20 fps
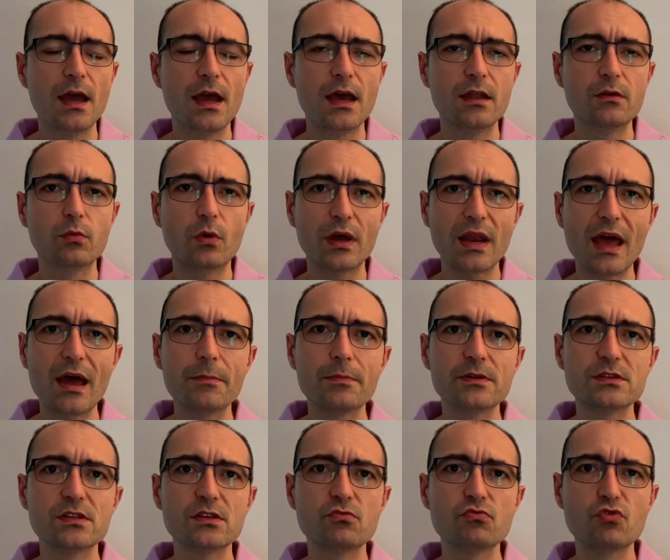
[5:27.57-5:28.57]
And what
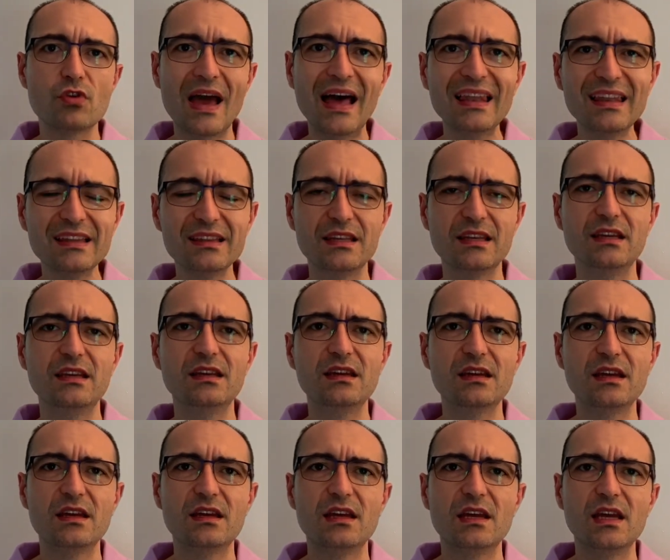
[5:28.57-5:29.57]
happens in reality
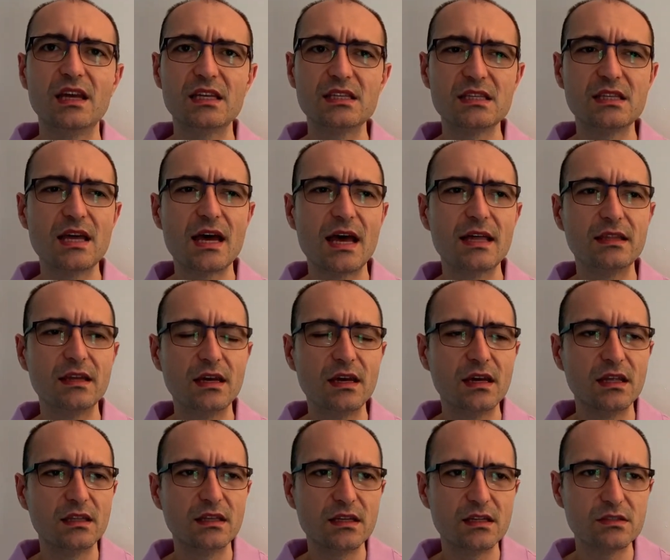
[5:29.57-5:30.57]
is that
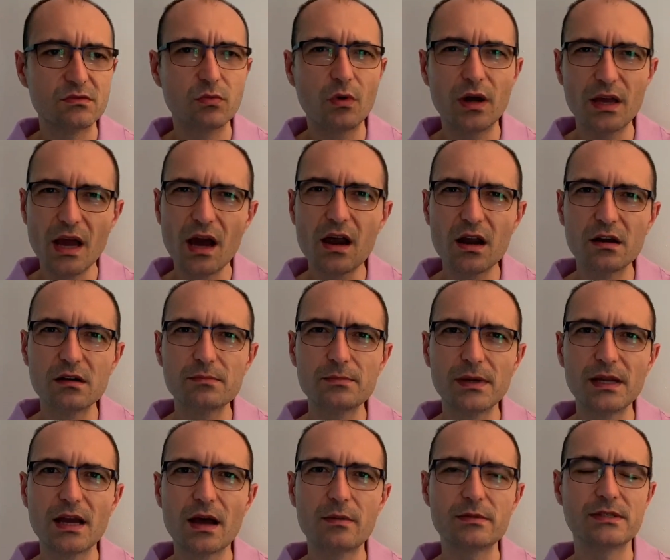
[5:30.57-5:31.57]
this Y R
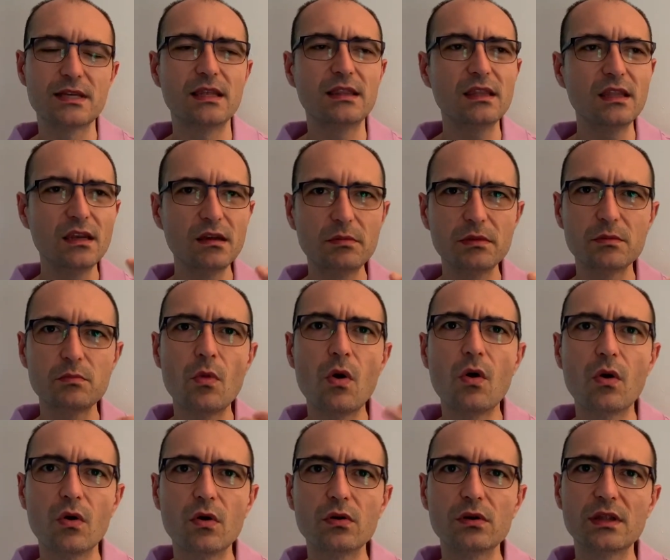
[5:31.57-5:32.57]
becomes a little bit
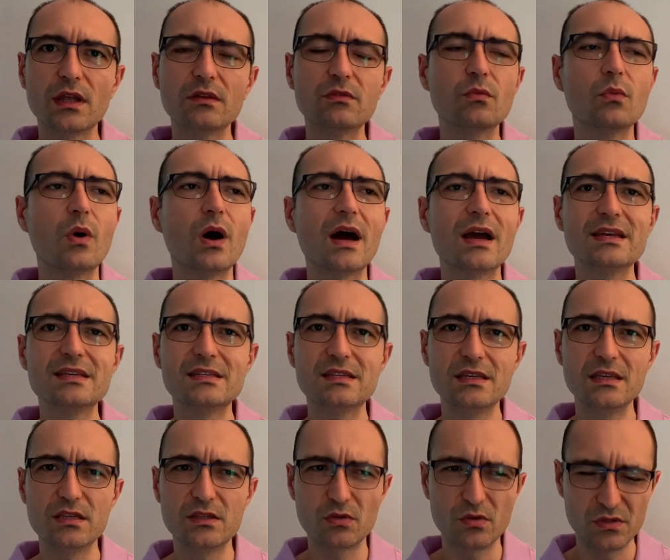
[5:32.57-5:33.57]
more than Y
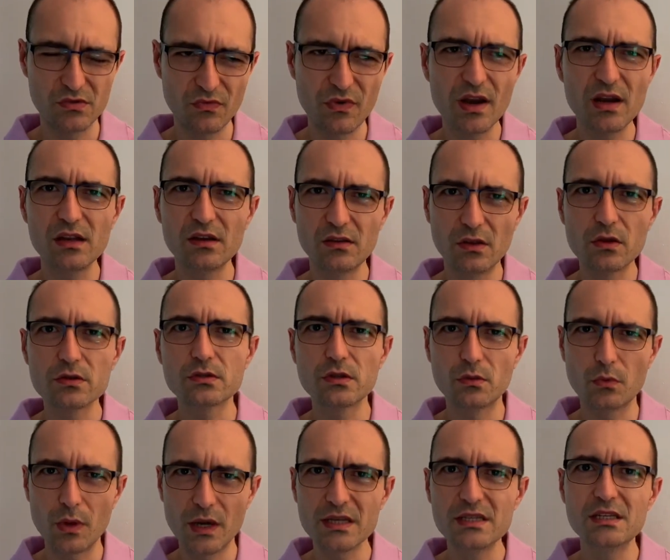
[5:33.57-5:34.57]
C. So it's fairly close to
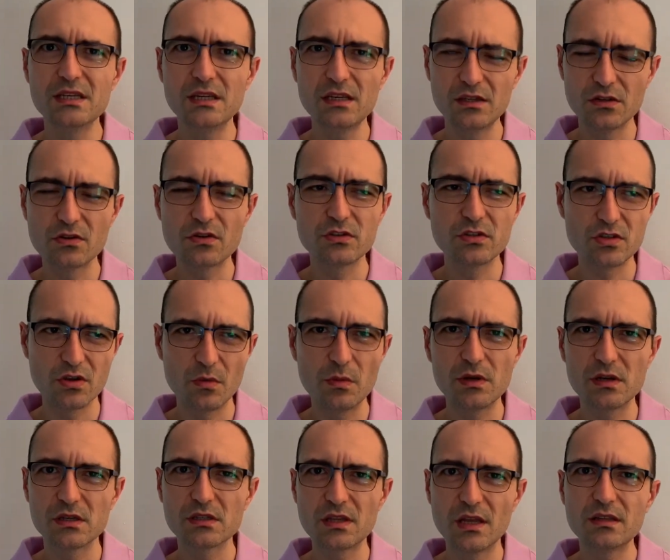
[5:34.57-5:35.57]
the Y C, the
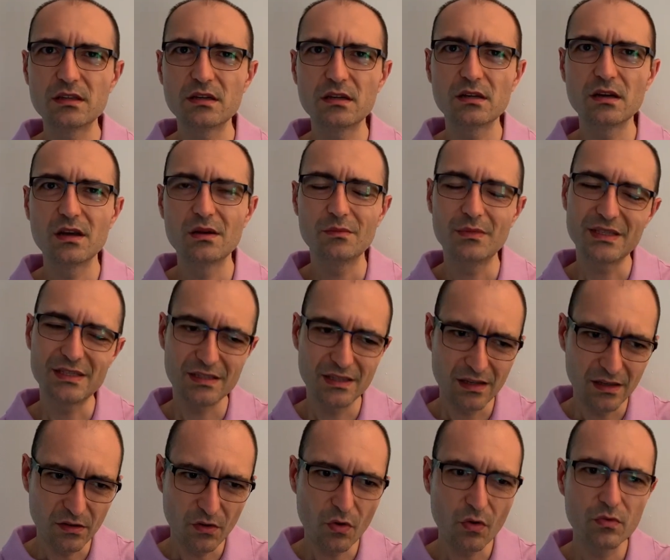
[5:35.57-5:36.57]
geometric center, but
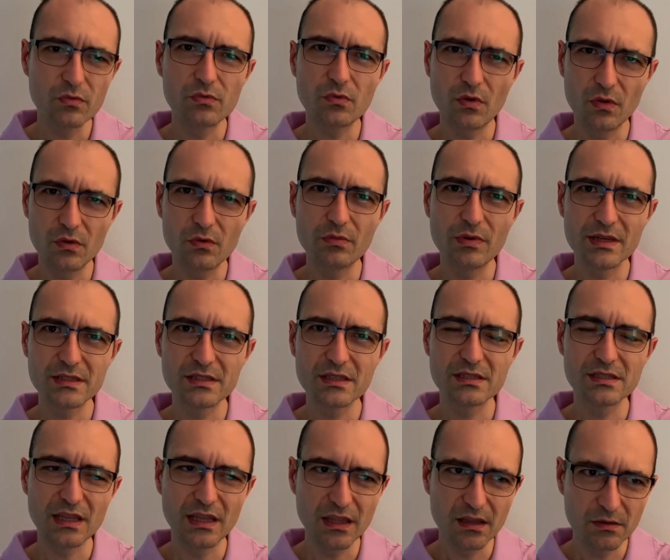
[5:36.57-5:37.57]
still always
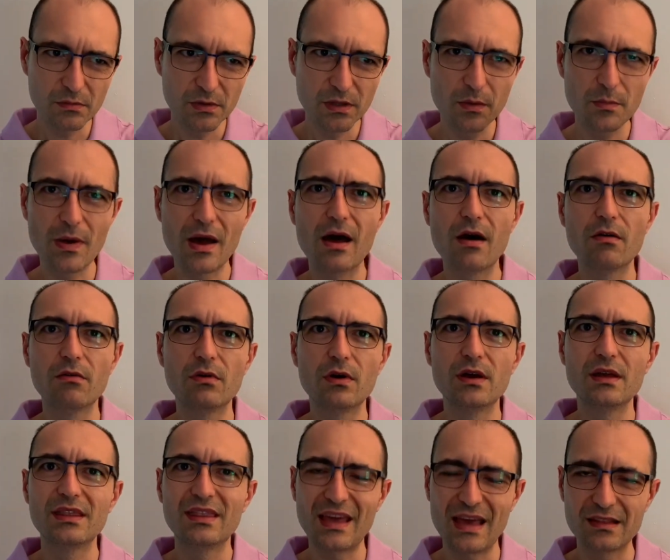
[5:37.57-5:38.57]
it's a little bit above
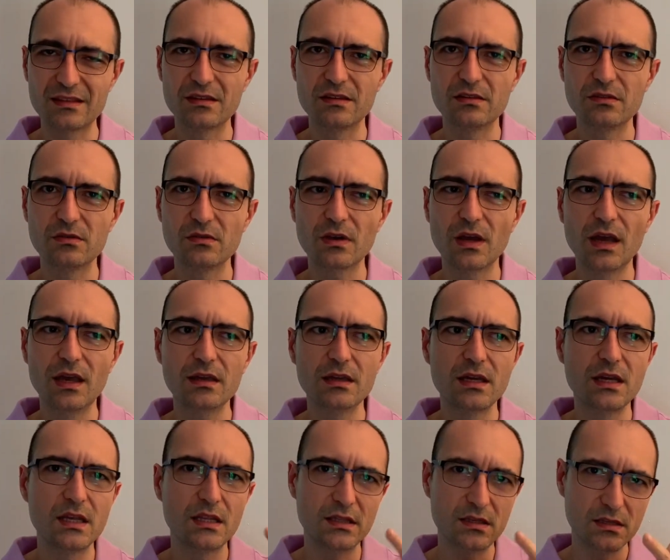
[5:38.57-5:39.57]
that, okay?
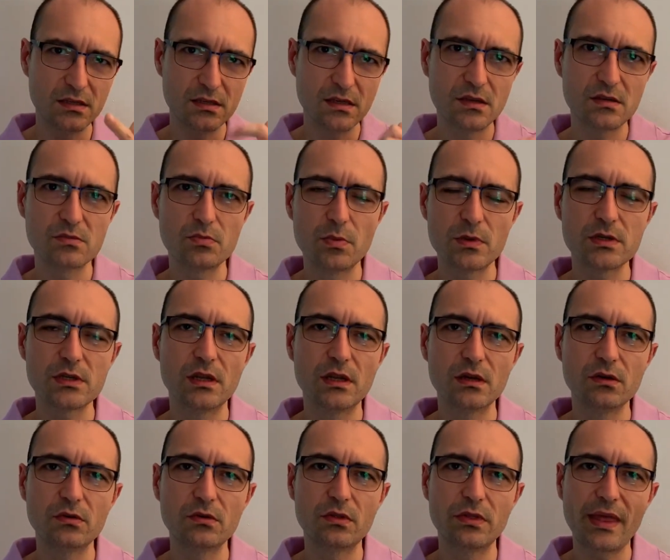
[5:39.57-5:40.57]
This is
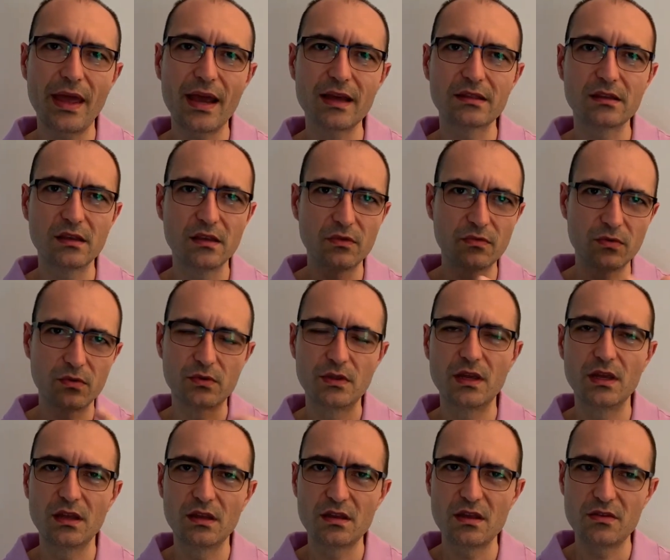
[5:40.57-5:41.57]
especially a good tactic if you're
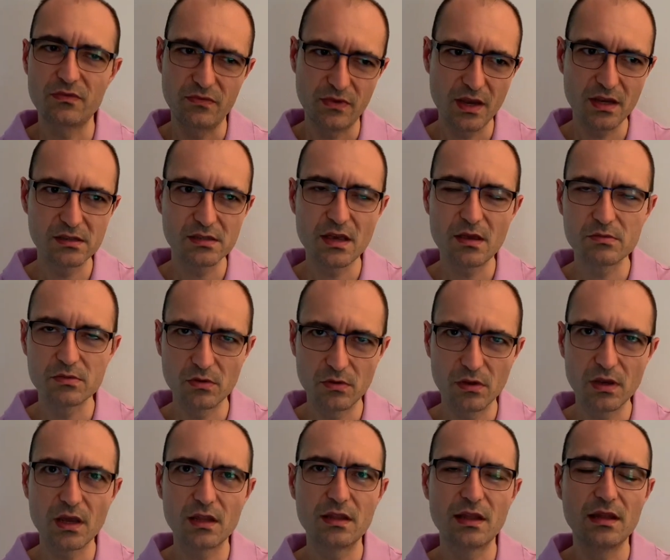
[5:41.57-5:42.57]
taking the F E exam, so you
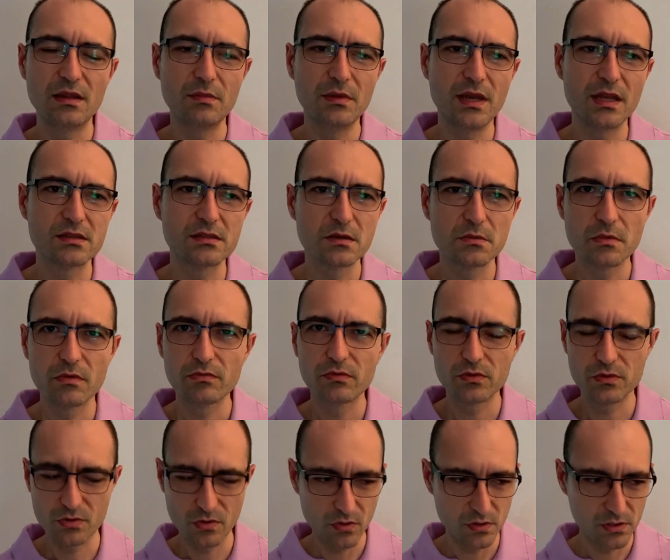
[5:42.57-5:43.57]
can eliminate some of the
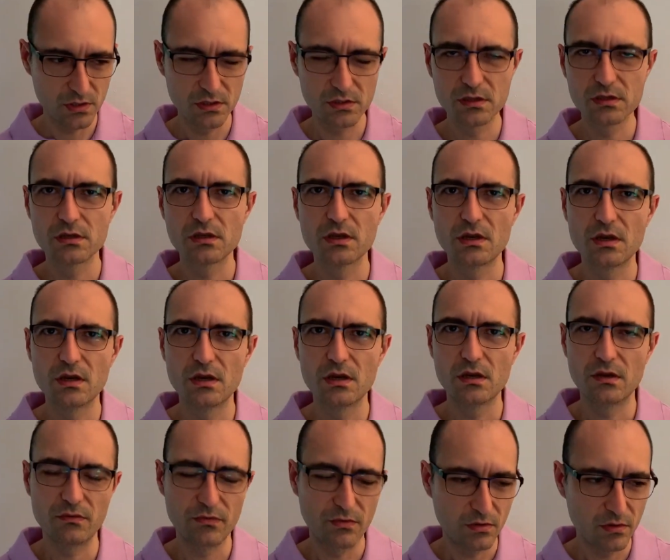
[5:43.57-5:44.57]
choices
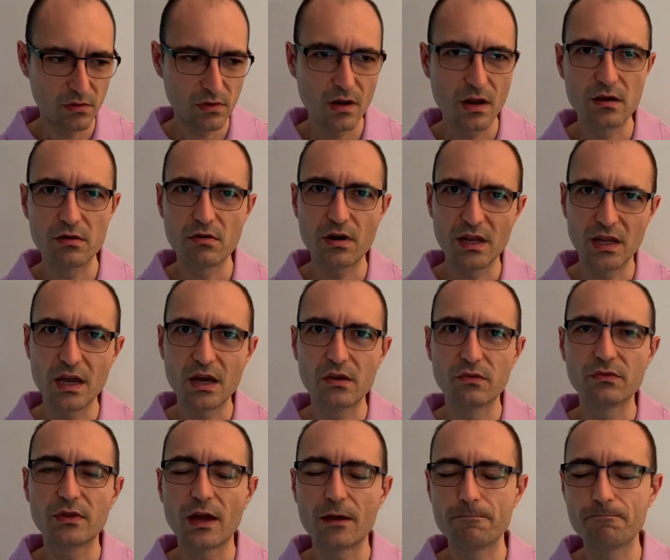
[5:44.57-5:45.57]
if you're not running out
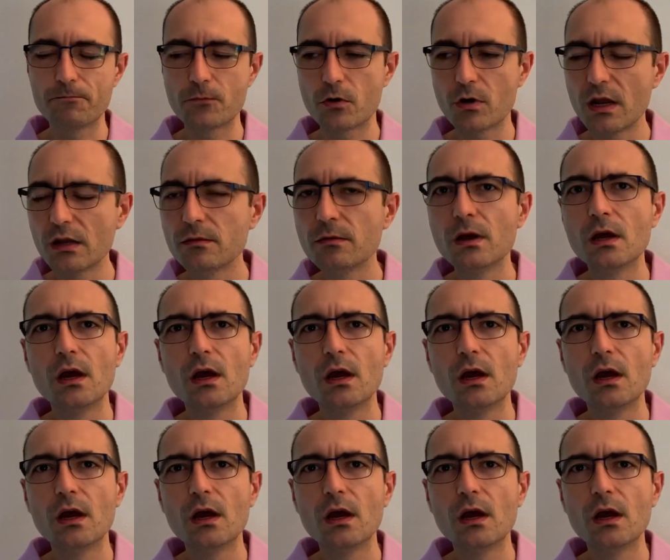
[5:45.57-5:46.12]
of time, right?